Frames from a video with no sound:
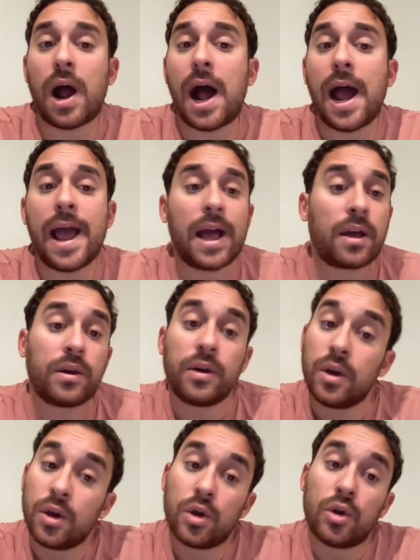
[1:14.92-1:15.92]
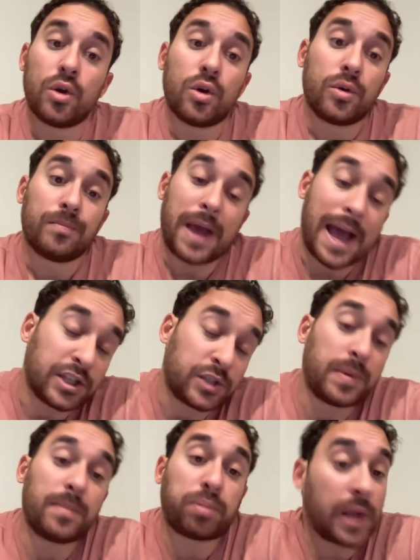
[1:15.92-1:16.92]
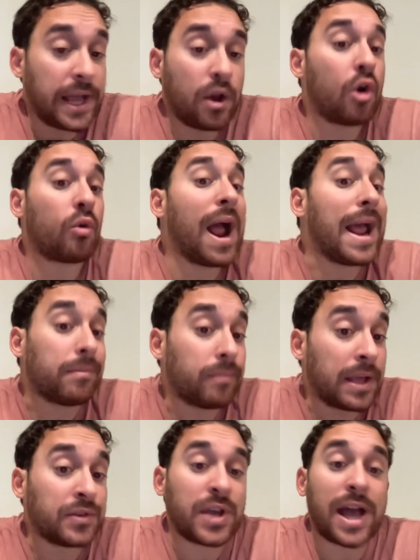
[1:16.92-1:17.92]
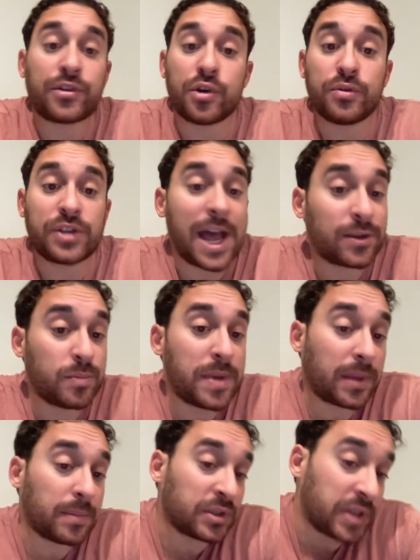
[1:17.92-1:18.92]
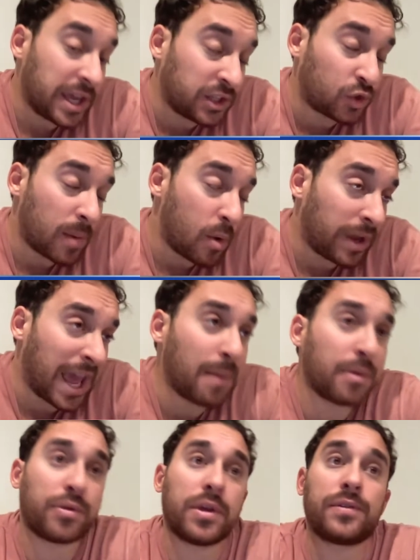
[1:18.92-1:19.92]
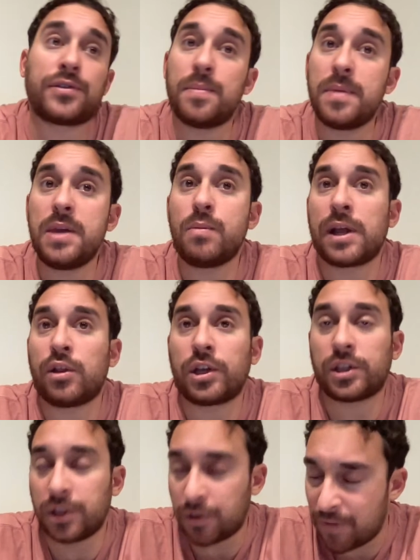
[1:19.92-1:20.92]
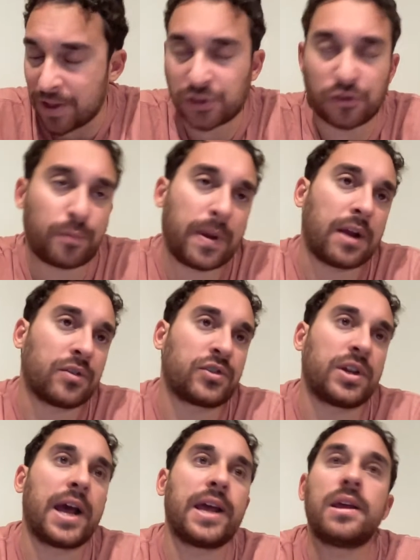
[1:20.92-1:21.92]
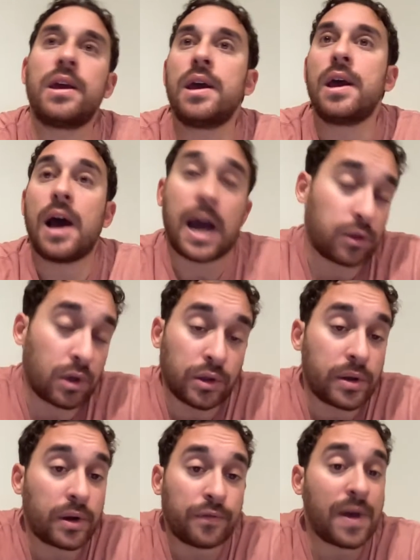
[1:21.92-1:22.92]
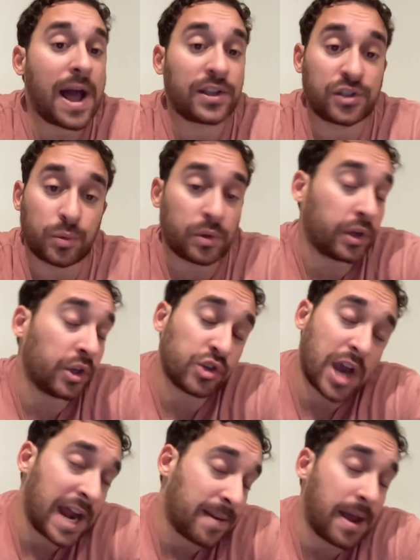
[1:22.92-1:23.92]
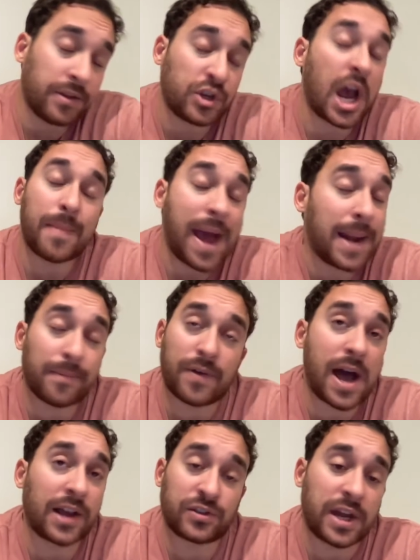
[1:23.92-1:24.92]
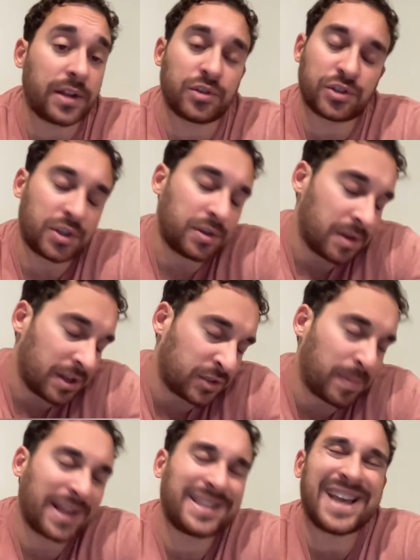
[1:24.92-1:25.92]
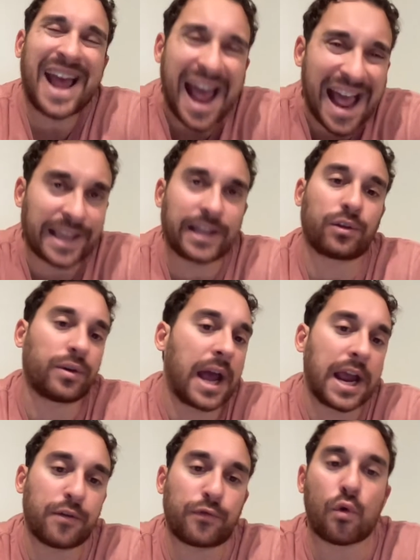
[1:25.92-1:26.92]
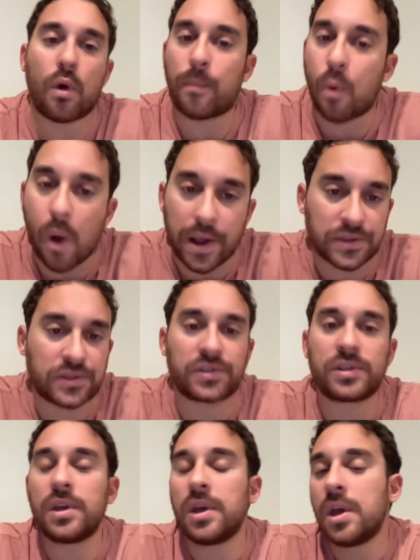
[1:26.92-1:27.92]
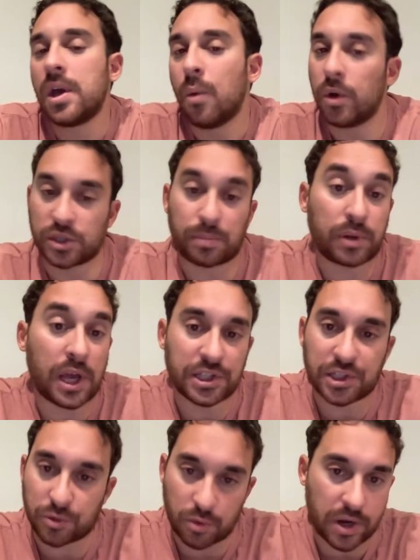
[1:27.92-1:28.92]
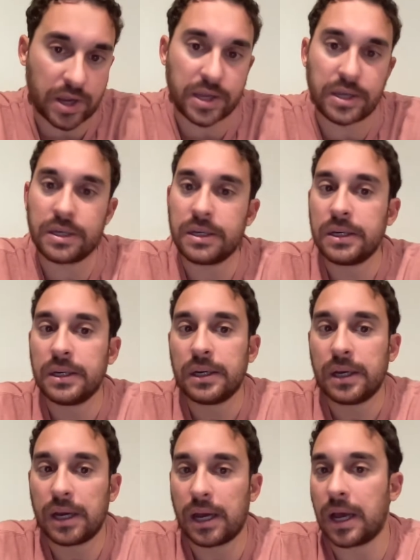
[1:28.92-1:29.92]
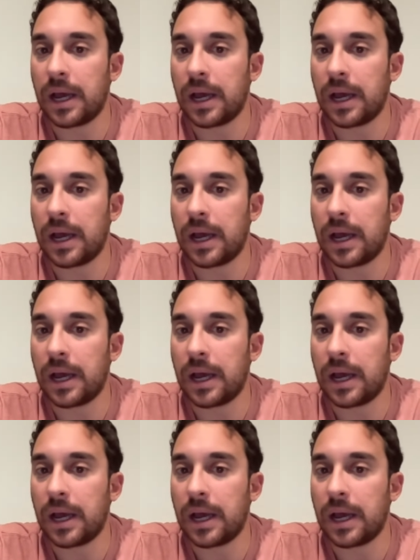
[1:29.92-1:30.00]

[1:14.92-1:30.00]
Libor Hajek has been playing all right, and Zach Jones hasn't made mistakes, so I'm okay with it. To me, when I look at the defensive pairs tonight, I thought Lindgren Fox did a really good job. Adam Fox had a spectacular night. 4 points, was a +3.